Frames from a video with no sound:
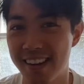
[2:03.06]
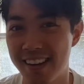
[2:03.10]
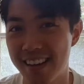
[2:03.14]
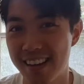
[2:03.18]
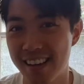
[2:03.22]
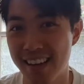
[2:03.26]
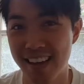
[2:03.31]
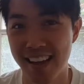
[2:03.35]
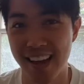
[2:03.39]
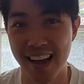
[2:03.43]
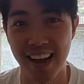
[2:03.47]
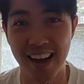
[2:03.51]

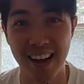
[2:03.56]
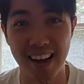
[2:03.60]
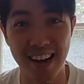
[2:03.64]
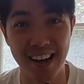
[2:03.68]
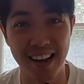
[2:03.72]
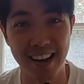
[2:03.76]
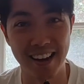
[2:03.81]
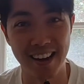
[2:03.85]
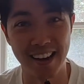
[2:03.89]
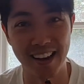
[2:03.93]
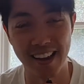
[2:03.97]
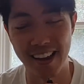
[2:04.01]

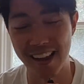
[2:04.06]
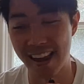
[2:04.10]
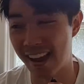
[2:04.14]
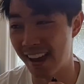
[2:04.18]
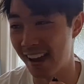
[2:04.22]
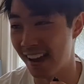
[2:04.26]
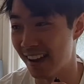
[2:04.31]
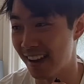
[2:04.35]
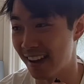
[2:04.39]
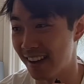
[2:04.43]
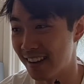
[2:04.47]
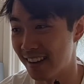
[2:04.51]

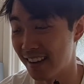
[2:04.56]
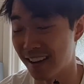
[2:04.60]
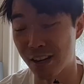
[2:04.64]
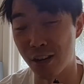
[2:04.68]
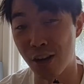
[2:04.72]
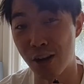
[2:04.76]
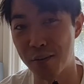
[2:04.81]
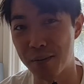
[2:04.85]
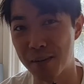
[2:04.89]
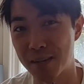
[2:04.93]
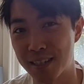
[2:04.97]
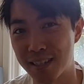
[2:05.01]
and a
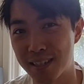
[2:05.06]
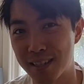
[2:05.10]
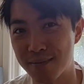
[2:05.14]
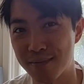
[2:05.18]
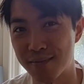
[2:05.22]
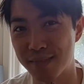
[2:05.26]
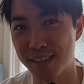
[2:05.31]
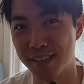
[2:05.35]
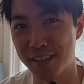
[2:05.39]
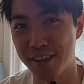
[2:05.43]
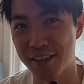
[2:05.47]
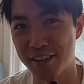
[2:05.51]
comment
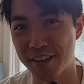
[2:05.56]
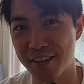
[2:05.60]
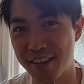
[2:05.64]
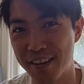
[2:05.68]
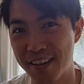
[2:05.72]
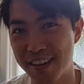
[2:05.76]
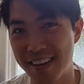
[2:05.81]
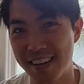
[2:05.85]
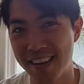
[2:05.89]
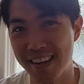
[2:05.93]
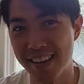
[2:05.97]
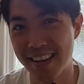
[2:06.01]
below,
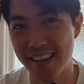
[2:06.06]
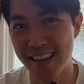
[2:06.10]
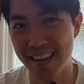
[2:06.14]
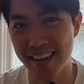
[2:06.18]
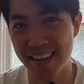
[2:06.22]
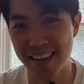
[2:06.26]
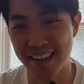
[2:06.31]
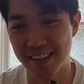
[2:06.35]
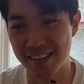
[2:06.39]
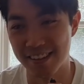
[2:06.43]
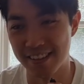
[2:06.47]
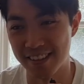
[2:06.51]

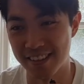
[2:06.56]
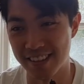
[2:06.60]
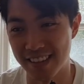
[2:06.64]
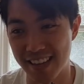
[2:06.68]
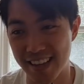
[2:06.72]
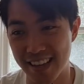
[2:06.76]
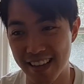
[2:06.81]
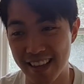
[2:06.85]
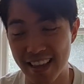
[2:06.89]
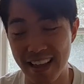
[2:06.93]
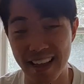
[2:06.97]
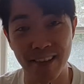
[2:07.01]
because
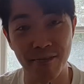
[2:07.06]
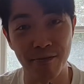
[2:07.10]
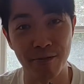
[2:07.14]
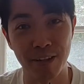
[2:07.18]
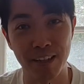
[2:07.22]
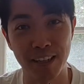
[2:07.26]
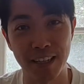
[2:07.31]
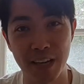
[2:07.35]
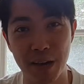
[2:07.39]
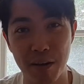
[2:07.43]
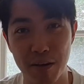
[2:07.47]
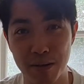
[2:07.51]
that really
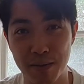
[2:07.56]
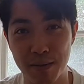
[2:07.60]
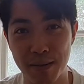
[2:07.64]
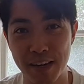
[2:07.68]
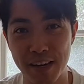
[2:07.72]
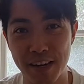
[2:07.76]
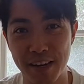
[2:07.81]
helps me out.